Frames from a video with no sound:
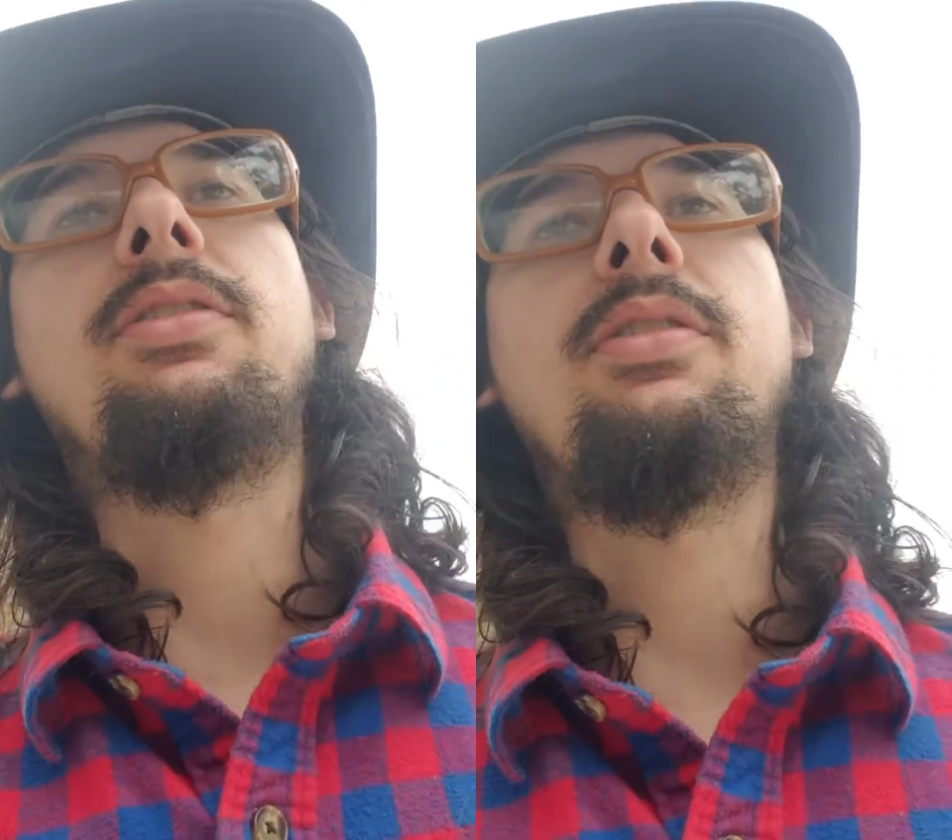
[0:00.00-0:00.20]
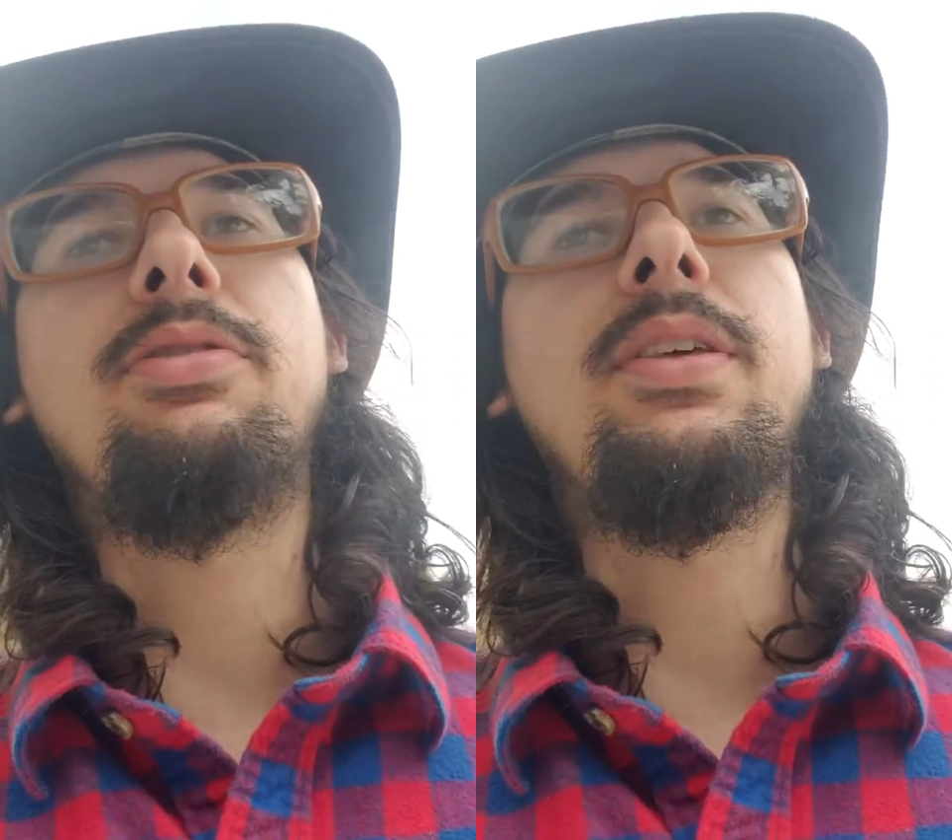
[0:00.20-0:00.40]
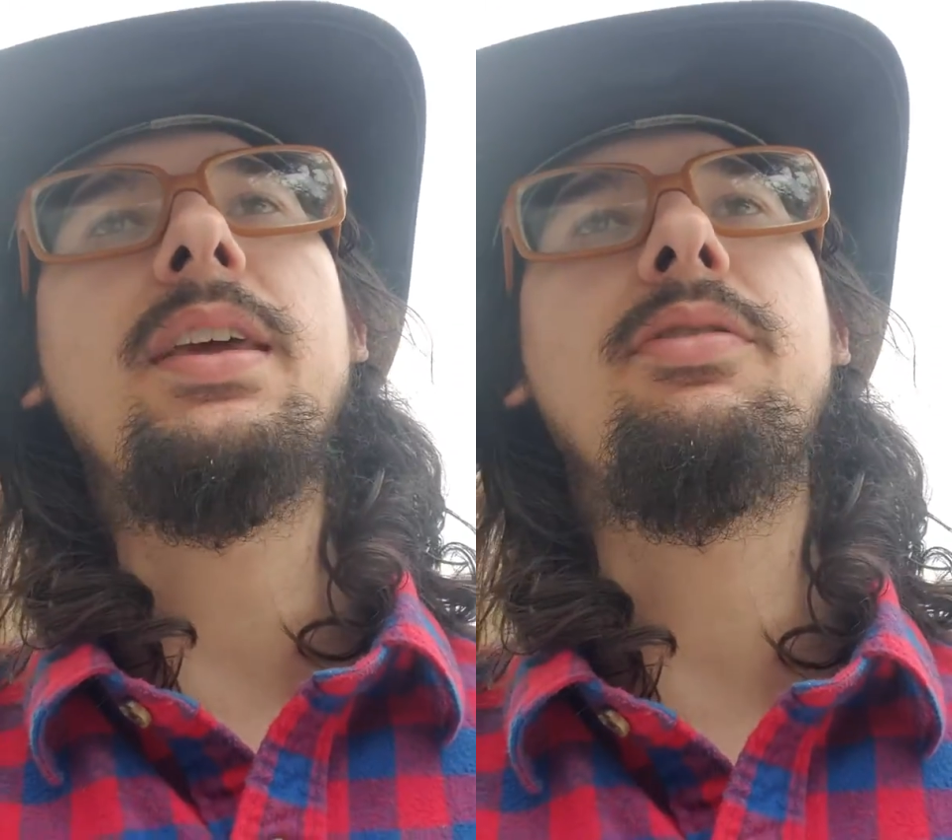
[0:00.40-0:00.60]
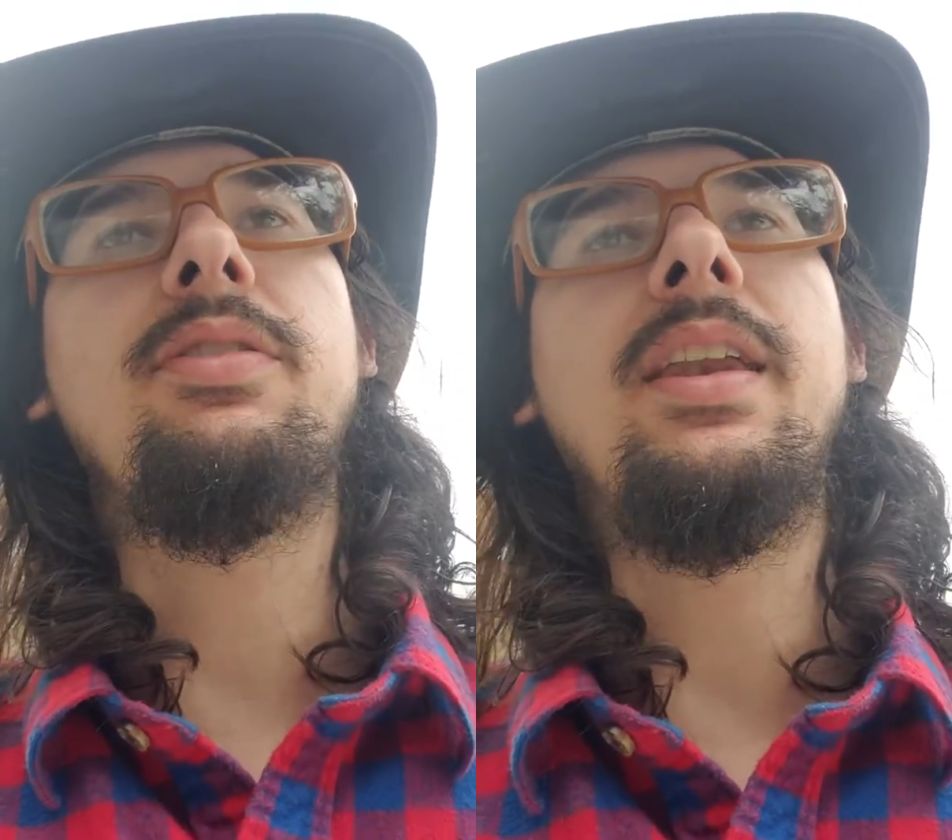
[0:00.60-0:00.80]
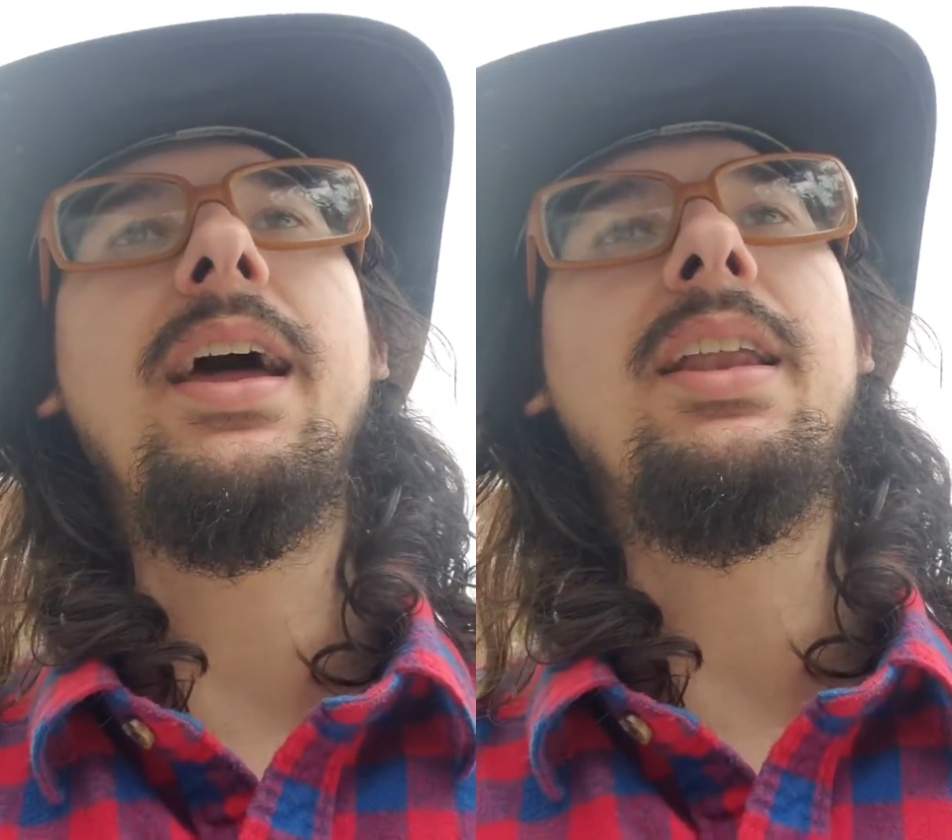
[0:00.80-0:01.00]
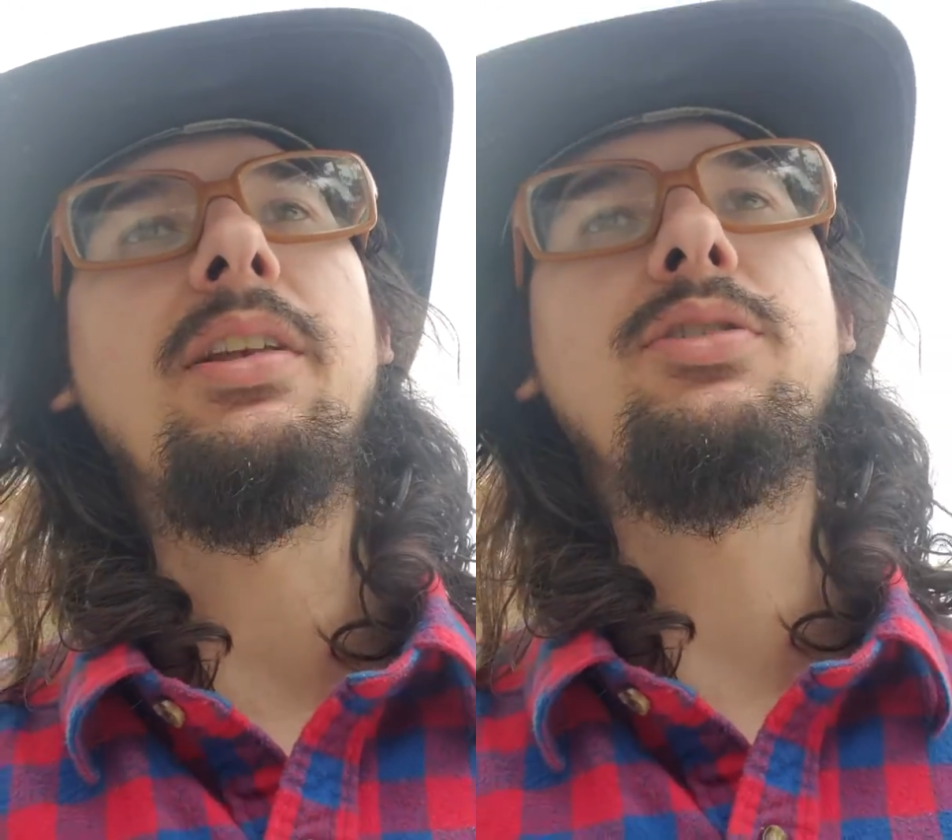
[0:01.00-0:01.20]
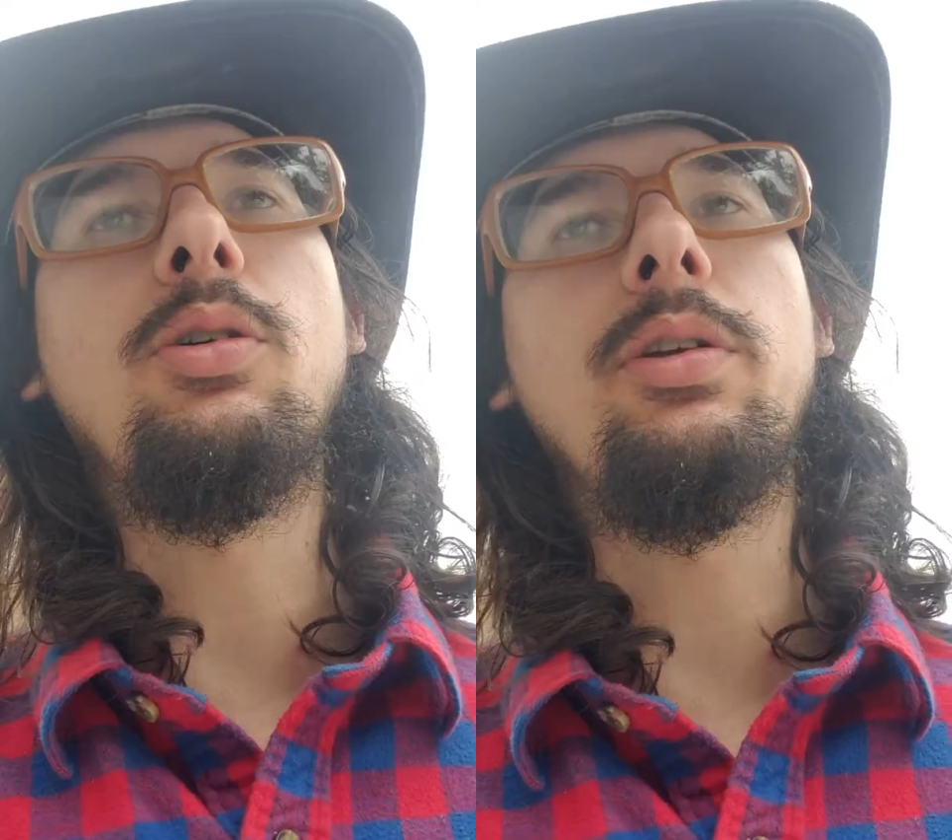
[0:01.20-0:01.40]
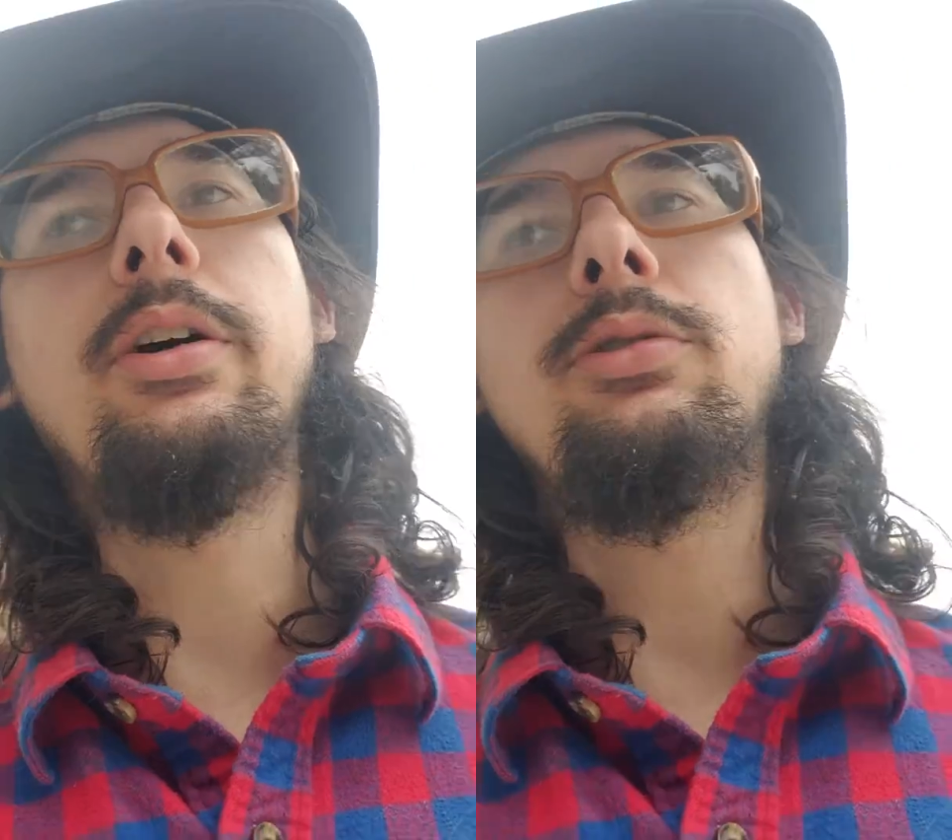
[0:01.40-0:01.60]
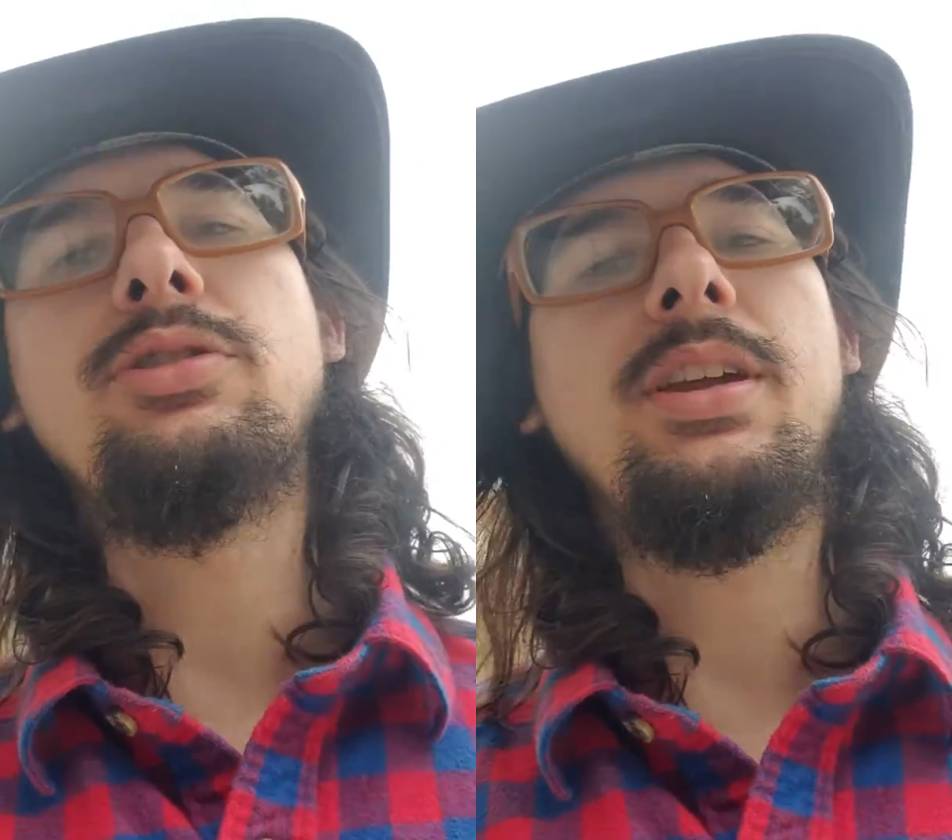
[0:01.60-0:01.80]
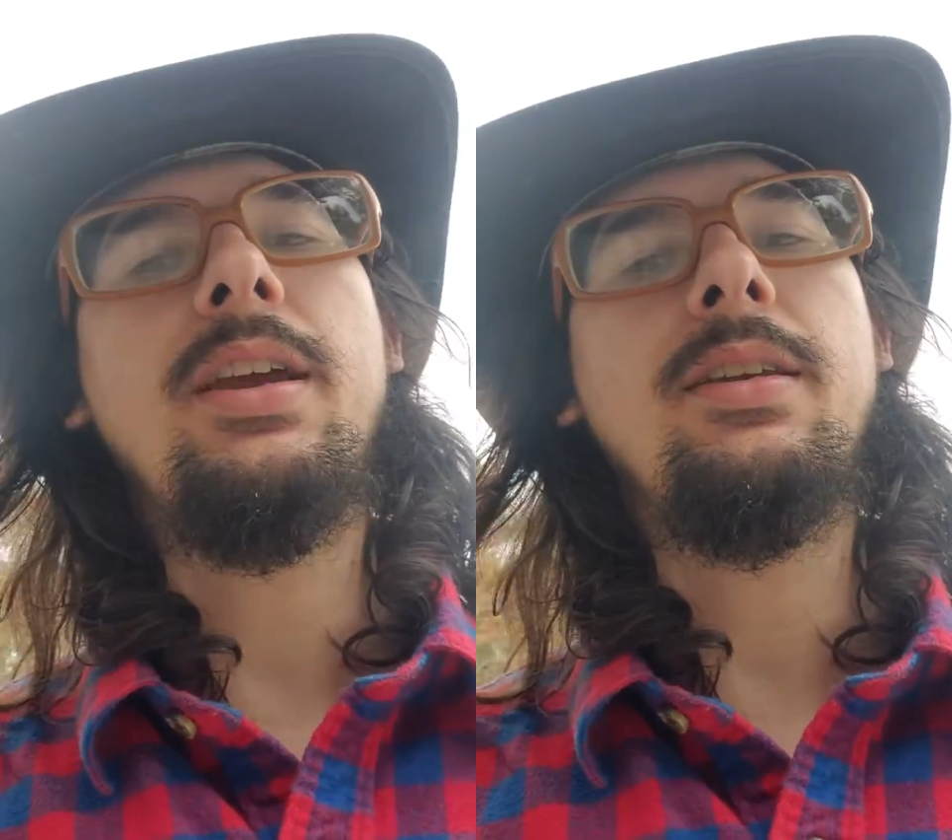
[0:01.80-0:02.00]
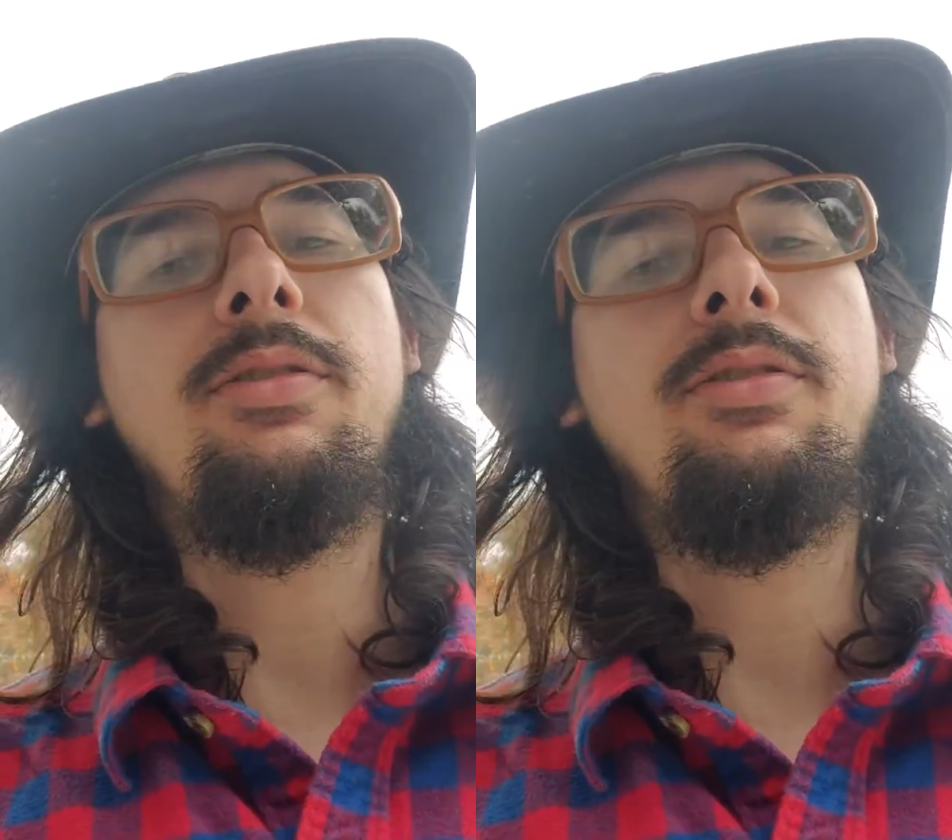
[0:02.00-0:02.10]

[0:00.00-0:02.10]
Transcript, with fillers: It's things that I don't understand